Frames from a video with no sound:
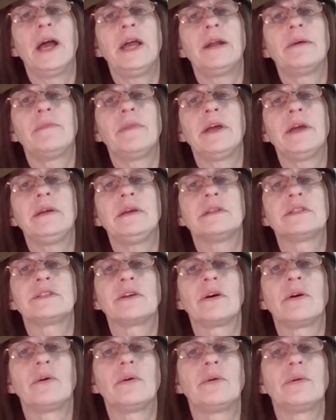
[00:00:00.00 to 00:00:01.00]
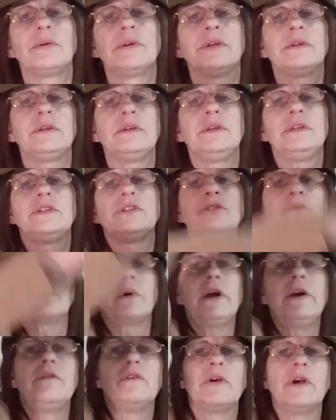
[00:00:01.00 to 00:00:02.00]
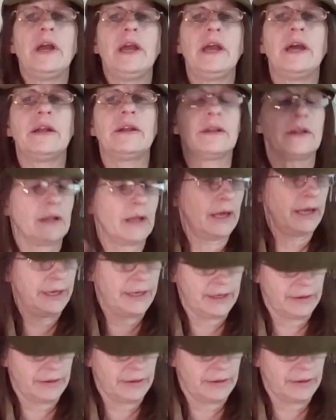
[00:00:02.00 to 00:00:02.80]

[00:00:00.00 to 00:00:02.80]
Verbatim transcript: item that you sold, you just wave your hand and the light